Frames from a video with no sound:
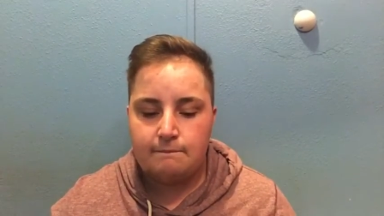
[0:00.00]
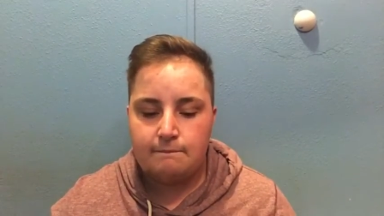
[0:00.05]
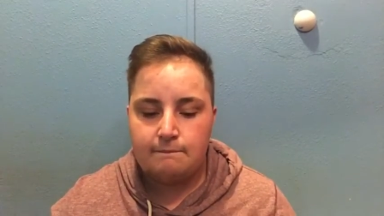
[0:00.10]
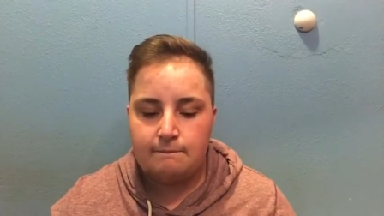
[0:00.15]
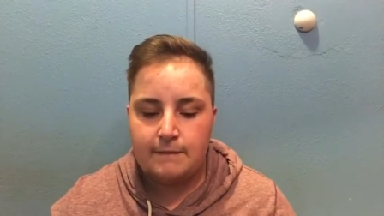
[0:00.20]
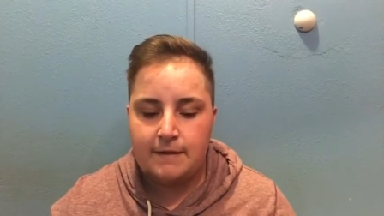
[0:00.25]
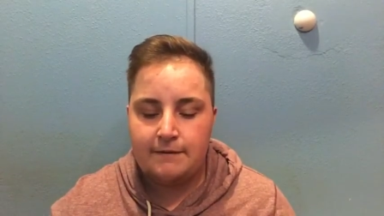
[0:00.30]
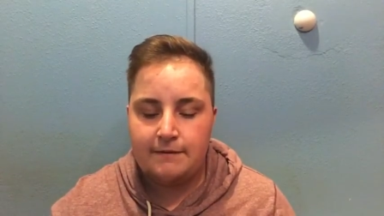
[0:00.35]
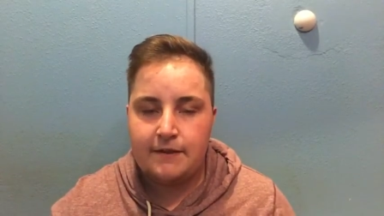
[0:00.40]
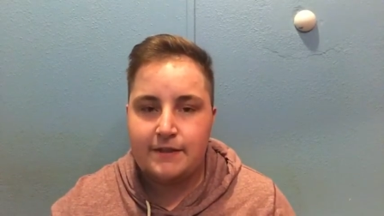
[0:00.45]

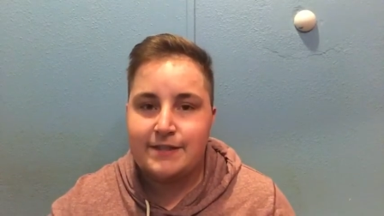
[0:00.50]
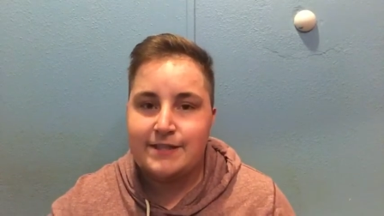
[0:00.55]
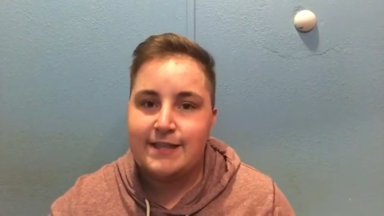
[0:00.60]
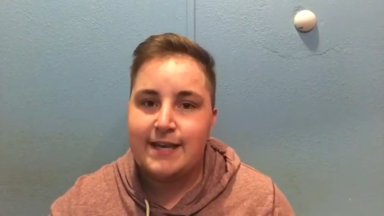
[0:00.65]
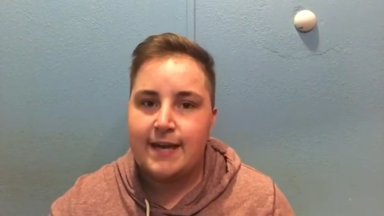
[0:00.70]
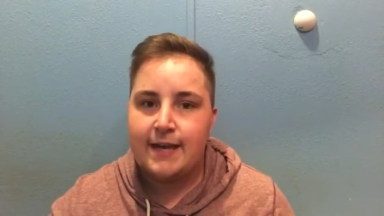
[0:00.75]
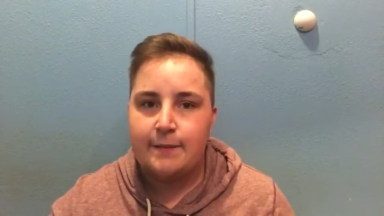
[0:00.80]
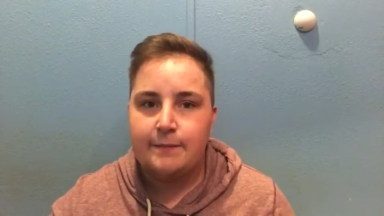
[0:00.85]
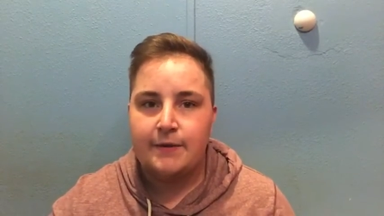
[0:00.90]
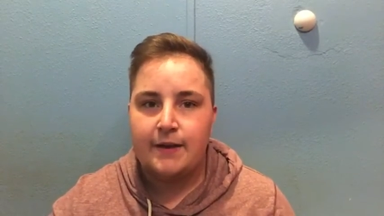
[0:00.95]
My first
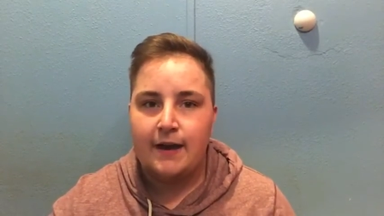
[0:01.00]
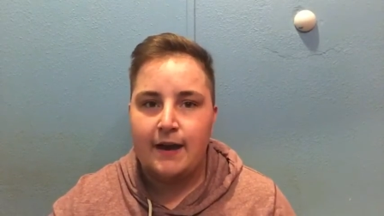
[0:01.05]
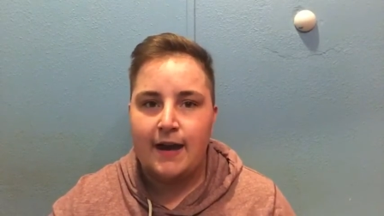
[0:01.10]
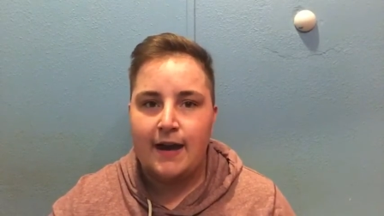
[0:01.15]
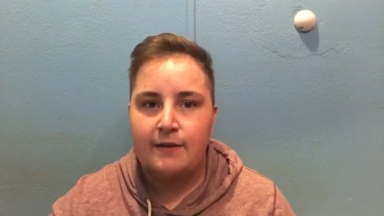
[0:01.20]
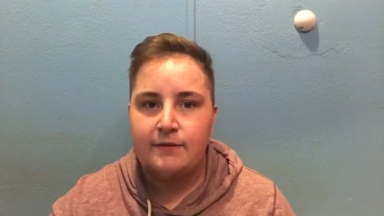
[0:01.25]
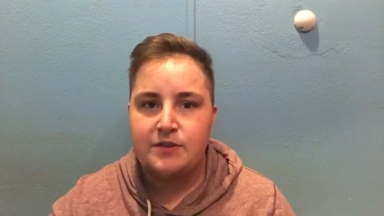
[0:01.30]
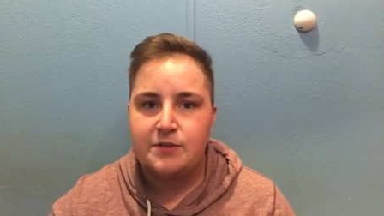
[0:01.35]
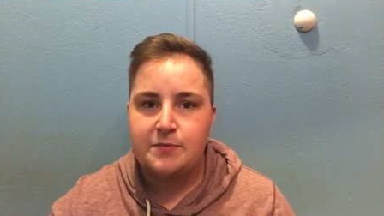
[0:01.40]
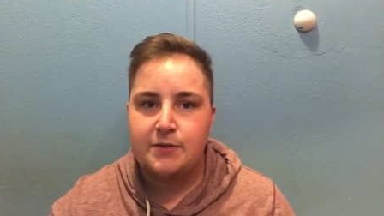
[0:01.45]
night up there, I
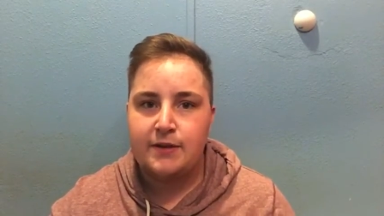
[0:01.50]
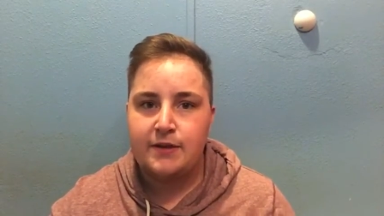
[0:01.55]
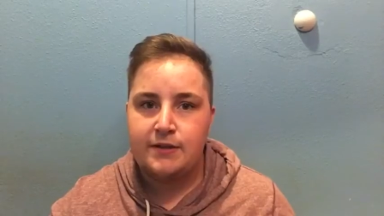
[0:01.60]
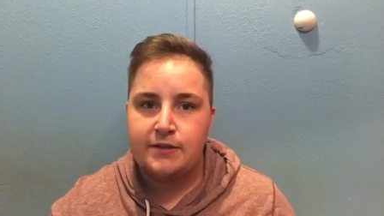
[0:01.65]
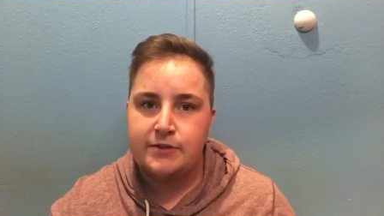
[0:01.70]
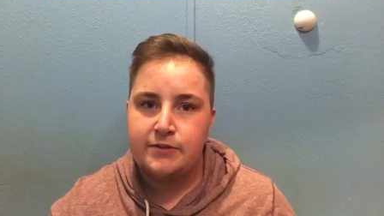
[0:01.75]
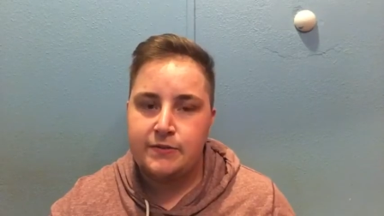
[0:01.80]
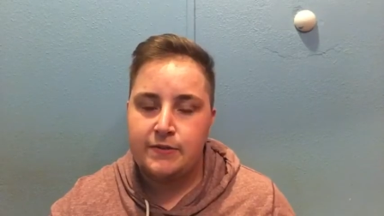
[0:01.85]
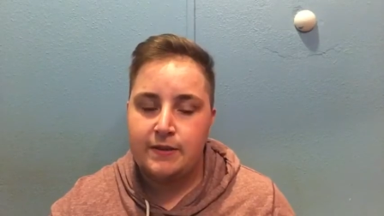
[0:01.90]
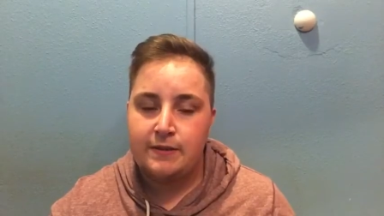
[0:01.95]
was put
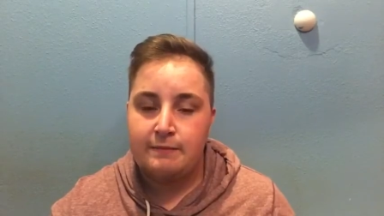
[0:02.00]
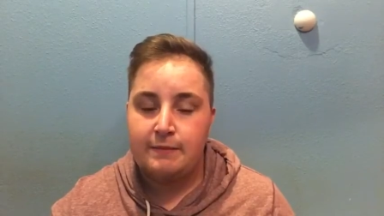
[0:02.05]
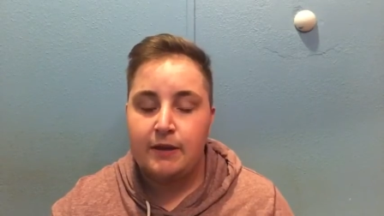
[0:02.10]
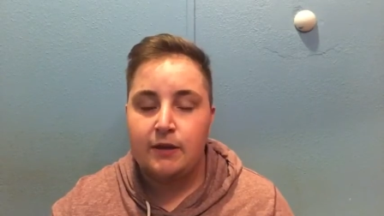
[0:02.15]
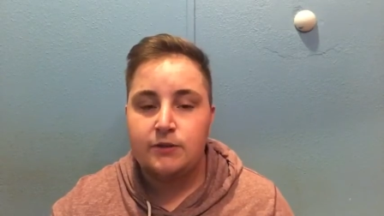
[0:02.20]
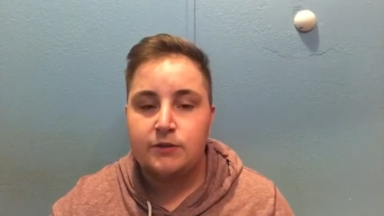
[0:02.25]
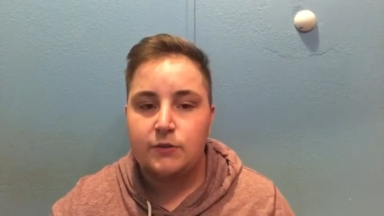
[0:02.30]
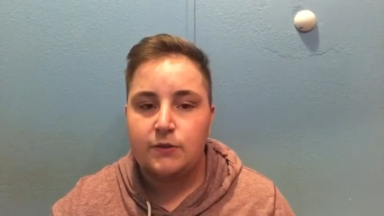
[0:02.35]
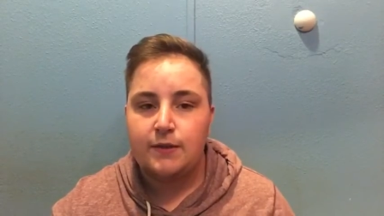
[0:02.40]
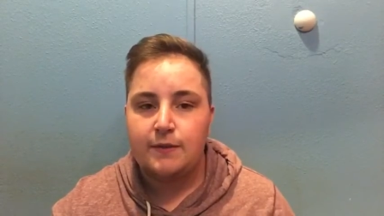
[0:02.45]
into the male
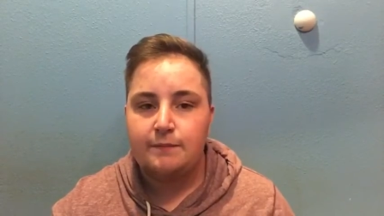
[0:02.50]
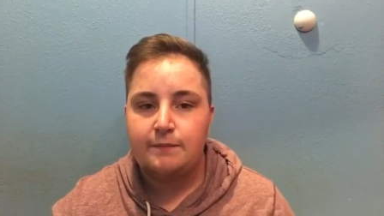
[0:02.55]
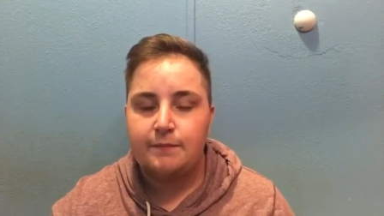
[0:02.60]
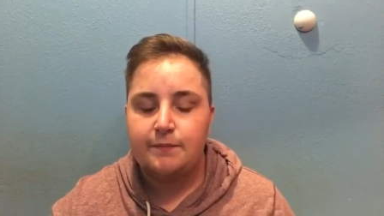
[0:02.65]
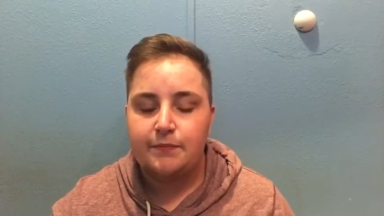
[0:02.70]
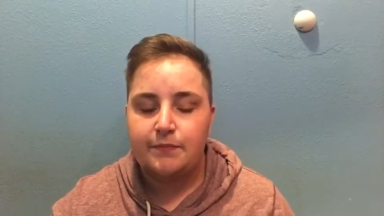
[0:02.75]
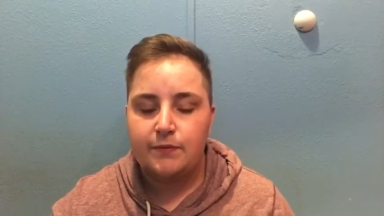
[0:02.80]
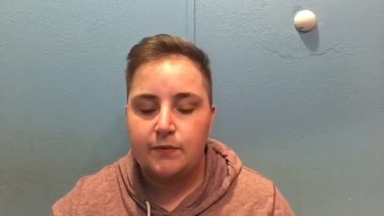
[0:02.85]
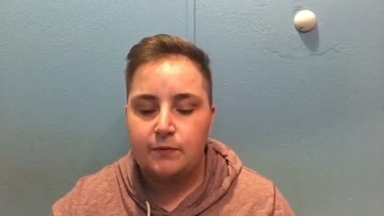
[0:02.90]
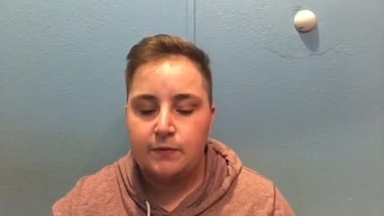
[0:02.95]
dorm
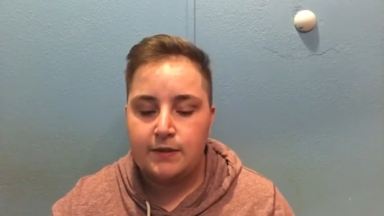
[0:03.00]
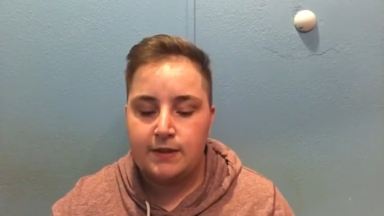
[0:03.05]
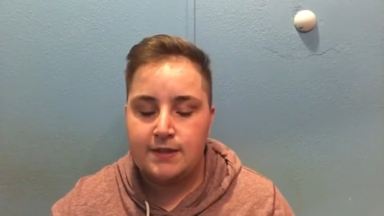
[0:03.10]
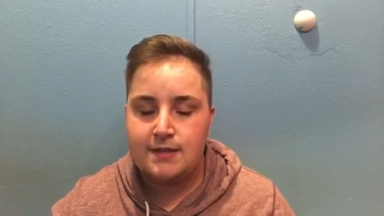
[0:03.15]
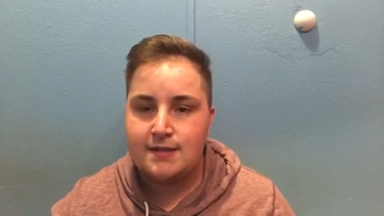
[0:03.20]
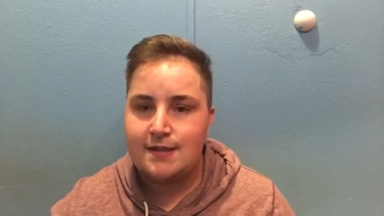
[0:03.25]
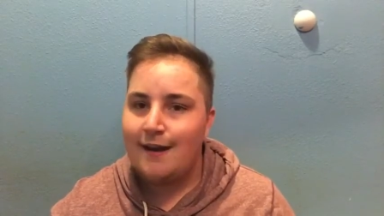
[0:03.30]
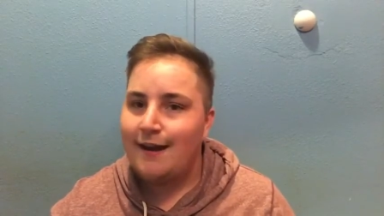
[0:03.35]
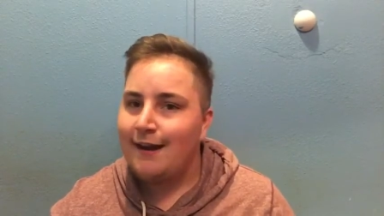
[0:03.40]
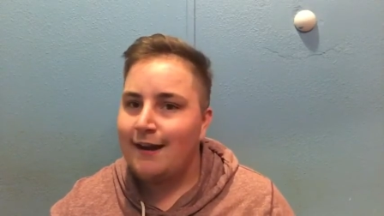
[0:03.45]
with
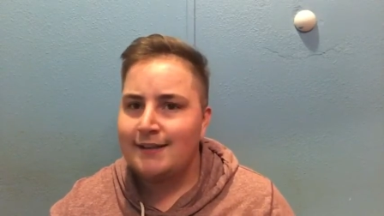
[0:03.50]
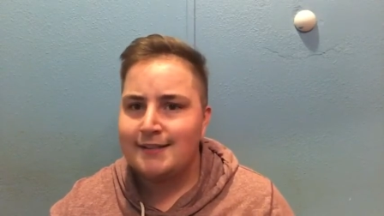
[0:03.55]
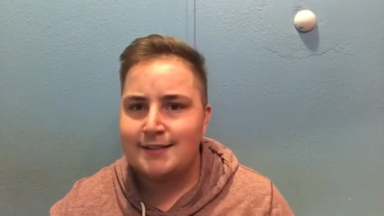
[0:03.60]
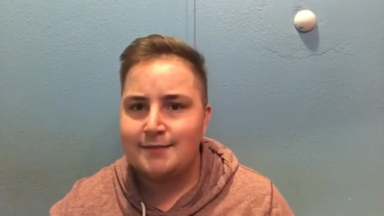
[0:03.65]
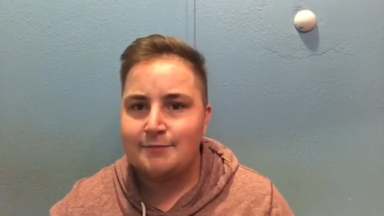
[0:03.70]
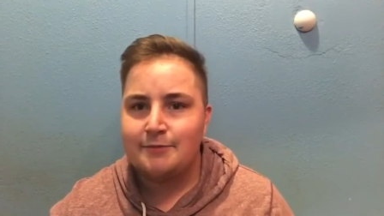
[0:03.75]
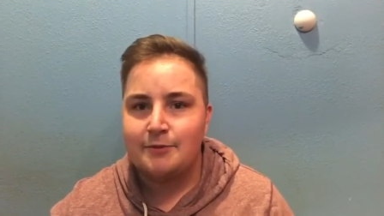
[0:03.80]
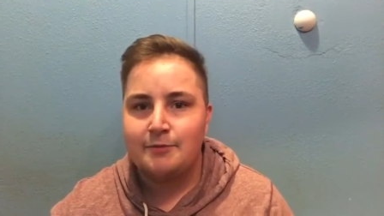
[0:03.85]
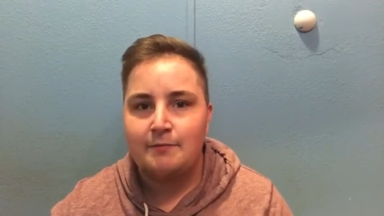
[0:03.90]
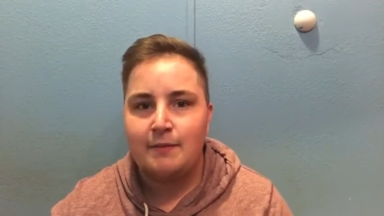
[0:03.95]
this awesome
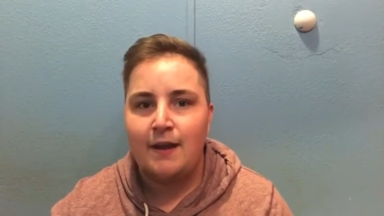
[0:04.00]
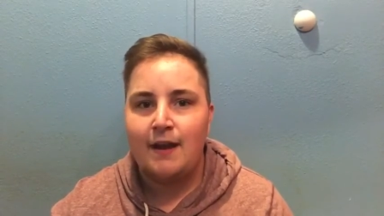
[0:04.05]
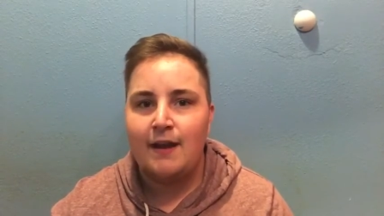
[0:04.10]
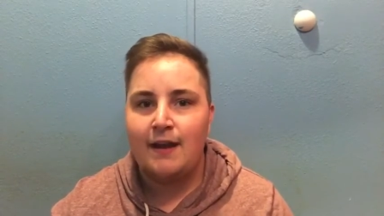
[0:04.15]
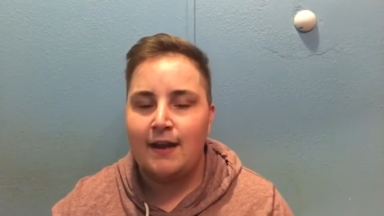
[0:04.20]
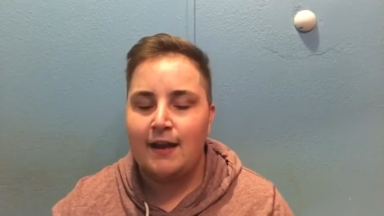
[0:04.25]
roommate,